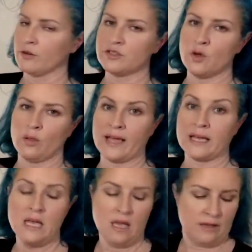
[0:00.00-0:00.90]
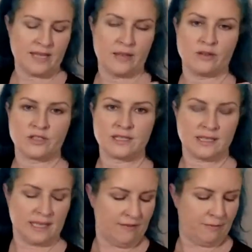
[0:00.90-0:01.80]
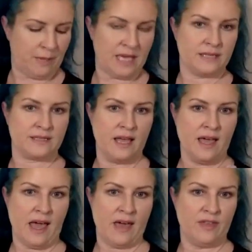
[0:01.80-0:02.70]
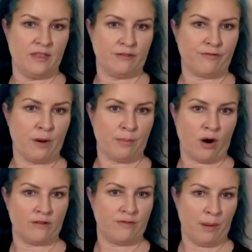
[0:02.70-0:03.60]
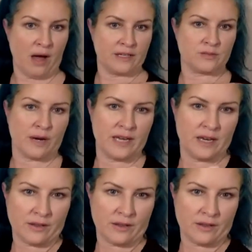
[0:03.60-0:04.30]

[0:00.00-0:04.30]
So like say there's a sleeve piece and then the front part of a bodice right here,